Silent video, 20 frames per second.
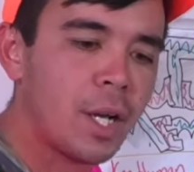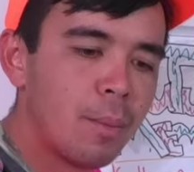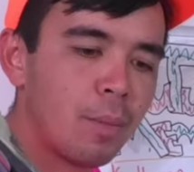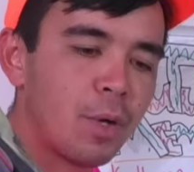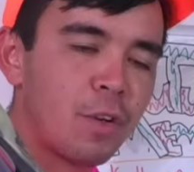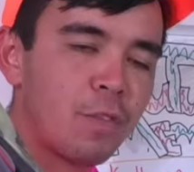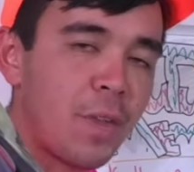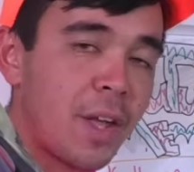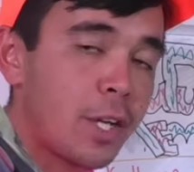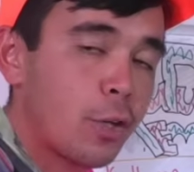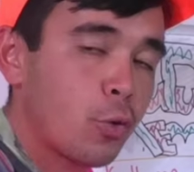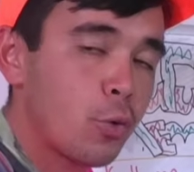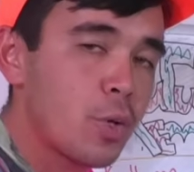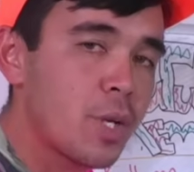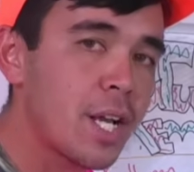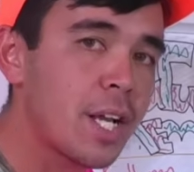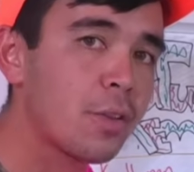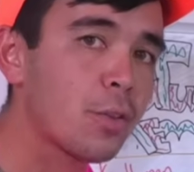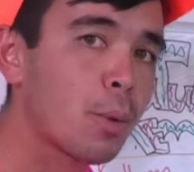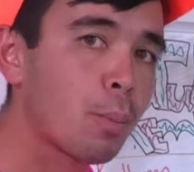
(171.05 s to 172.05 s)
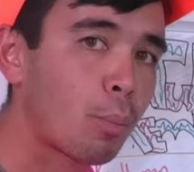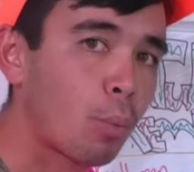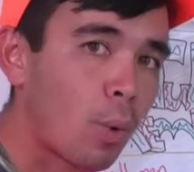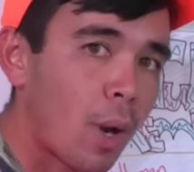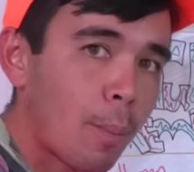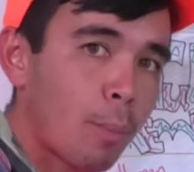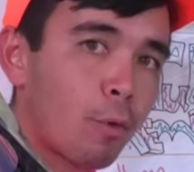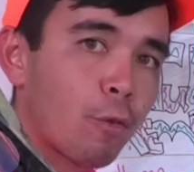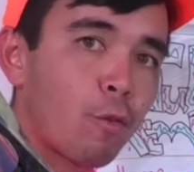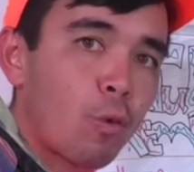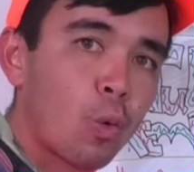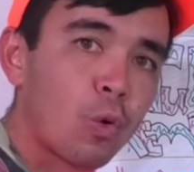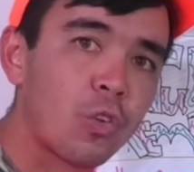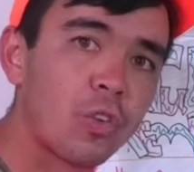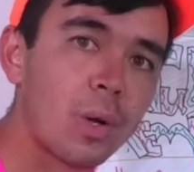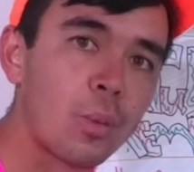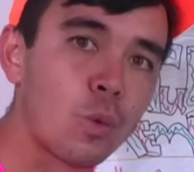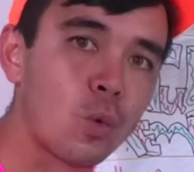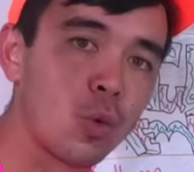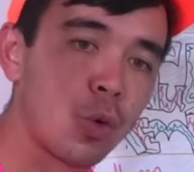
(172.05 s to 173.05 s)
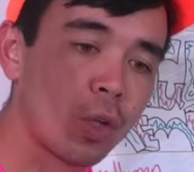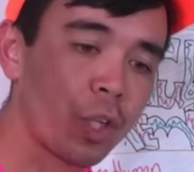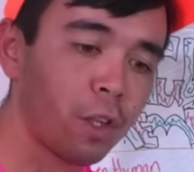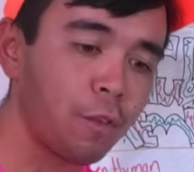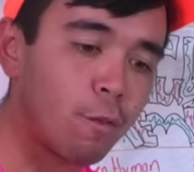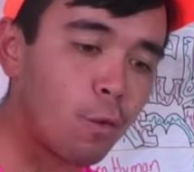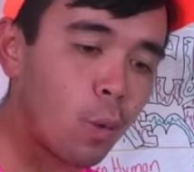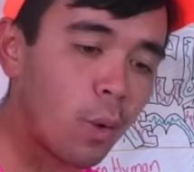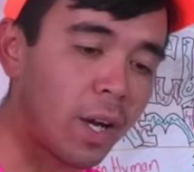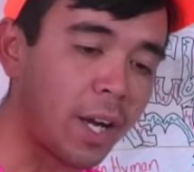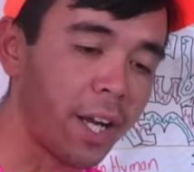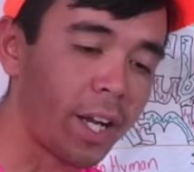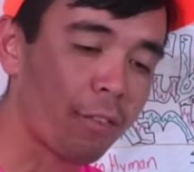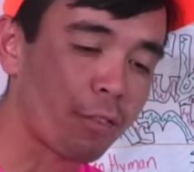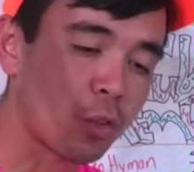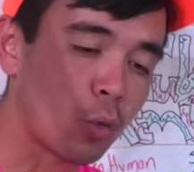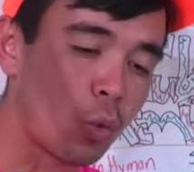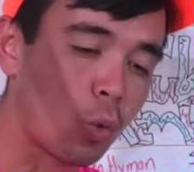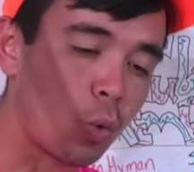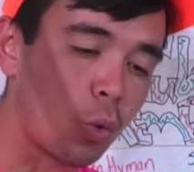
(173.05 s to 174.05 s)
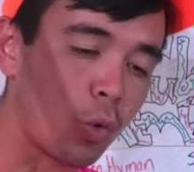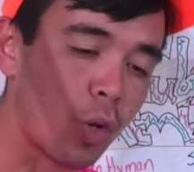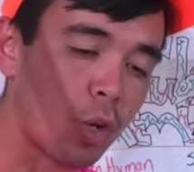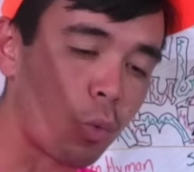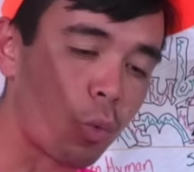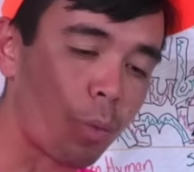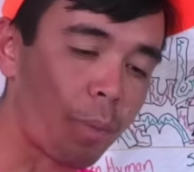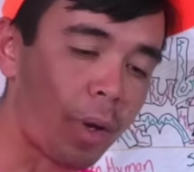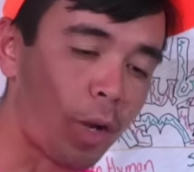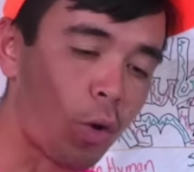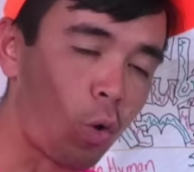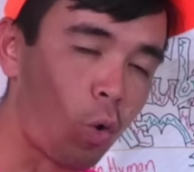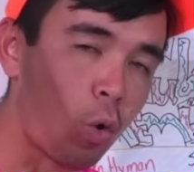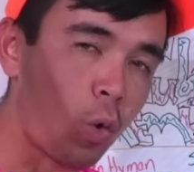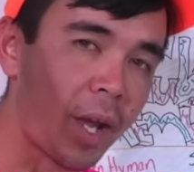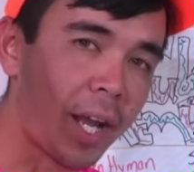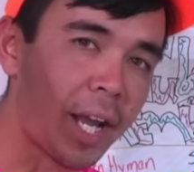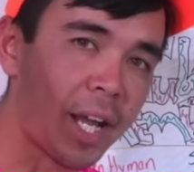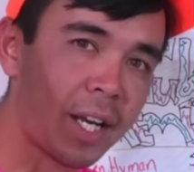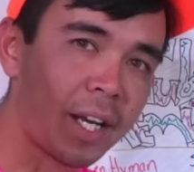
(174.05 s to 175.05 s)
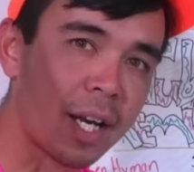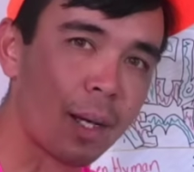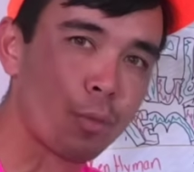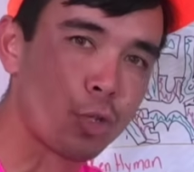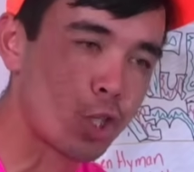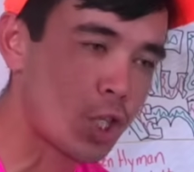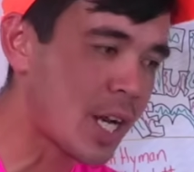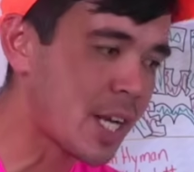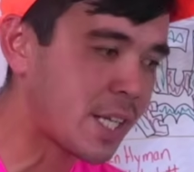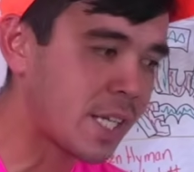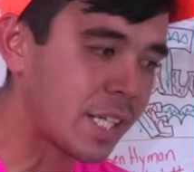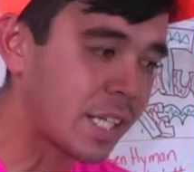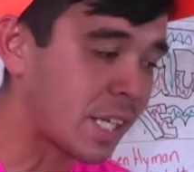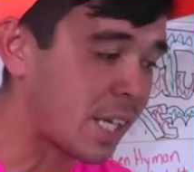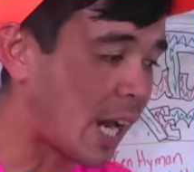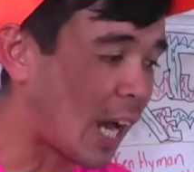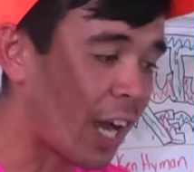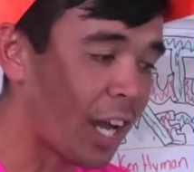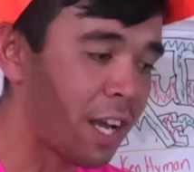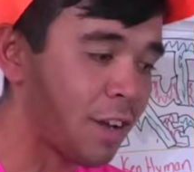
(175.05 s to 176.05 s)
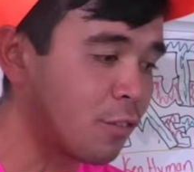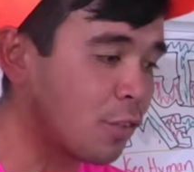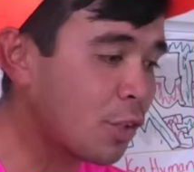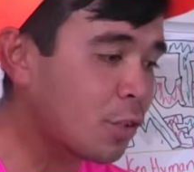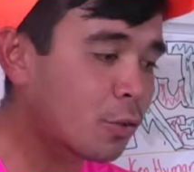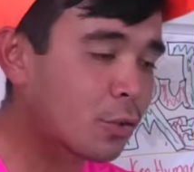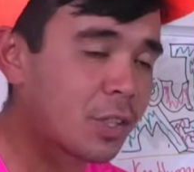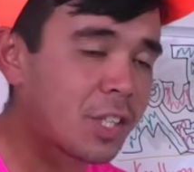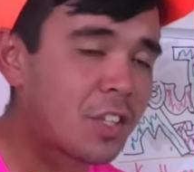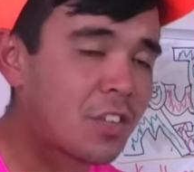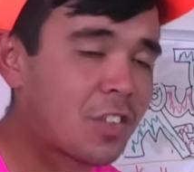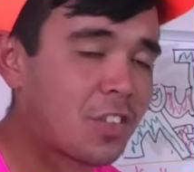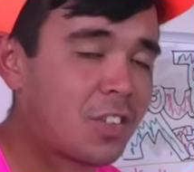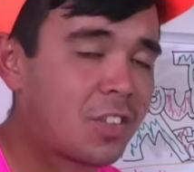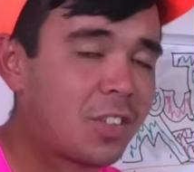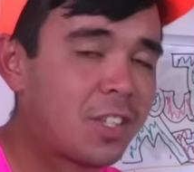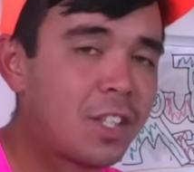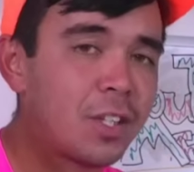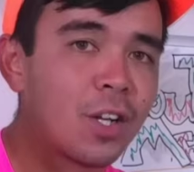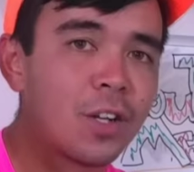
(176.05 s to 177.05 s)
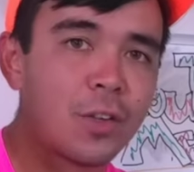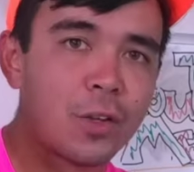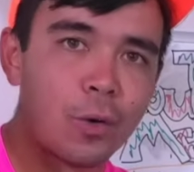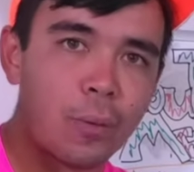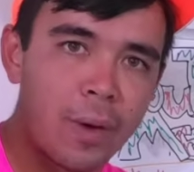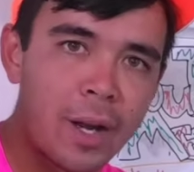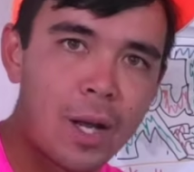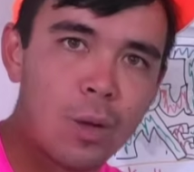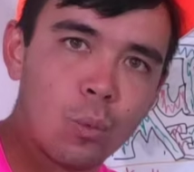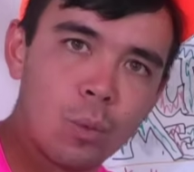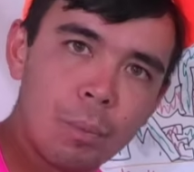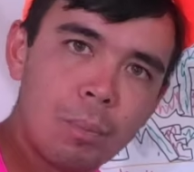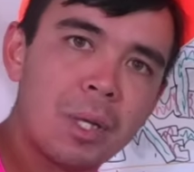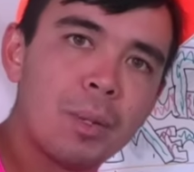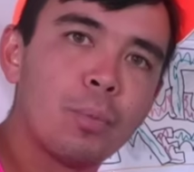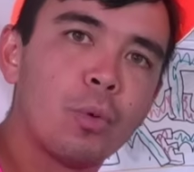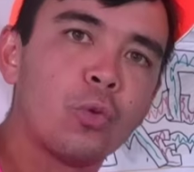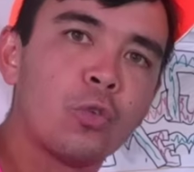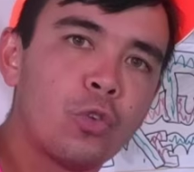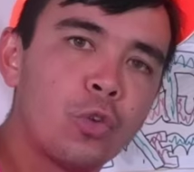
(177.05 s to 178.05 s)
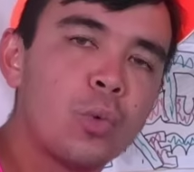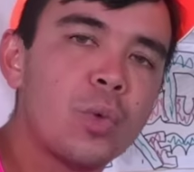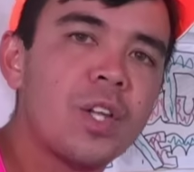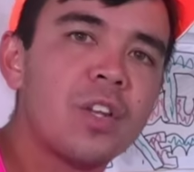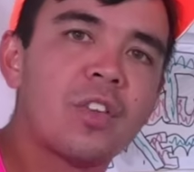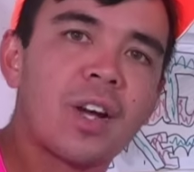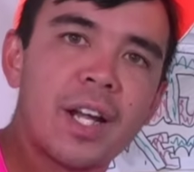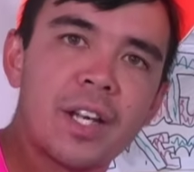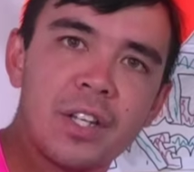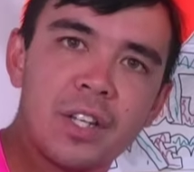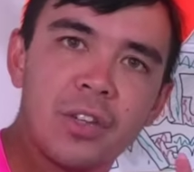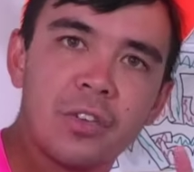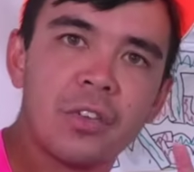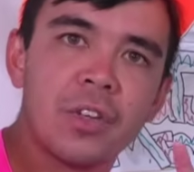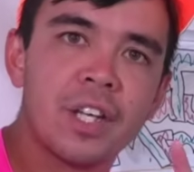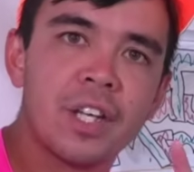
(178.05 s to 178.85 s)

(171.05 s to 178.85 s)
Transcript: But if they create the proper force that we're looking for, I have to hold on with my whole hand and I'm shaking, and I have literally slid on the ground when people do these ideas